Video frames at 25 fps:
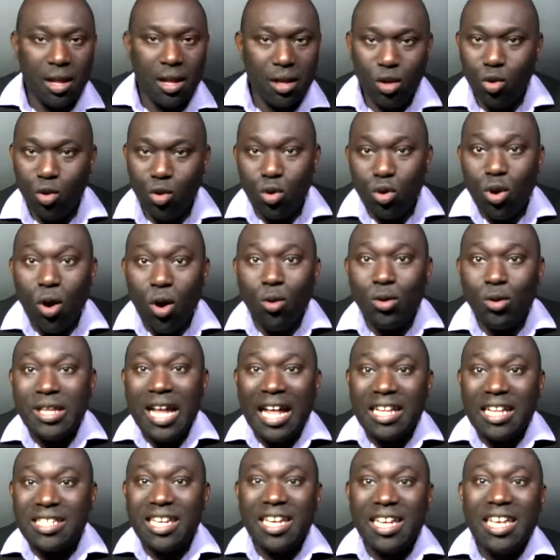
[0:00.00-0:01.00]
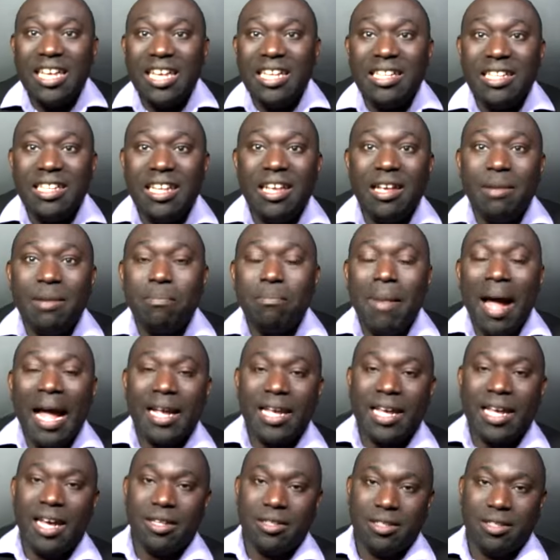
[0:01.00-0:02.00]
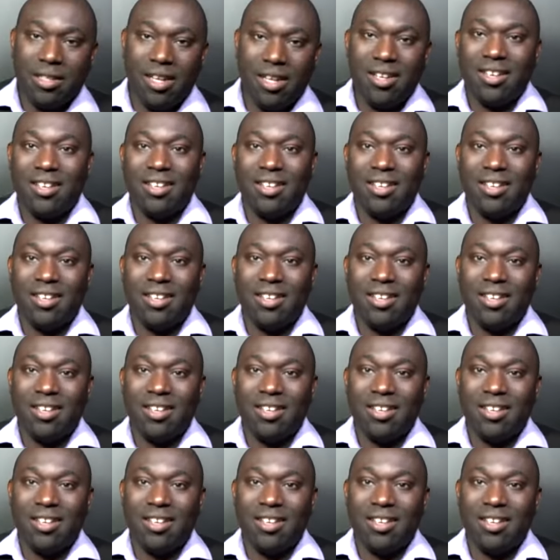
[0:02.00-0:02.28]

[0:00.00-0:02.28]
You know that in the market,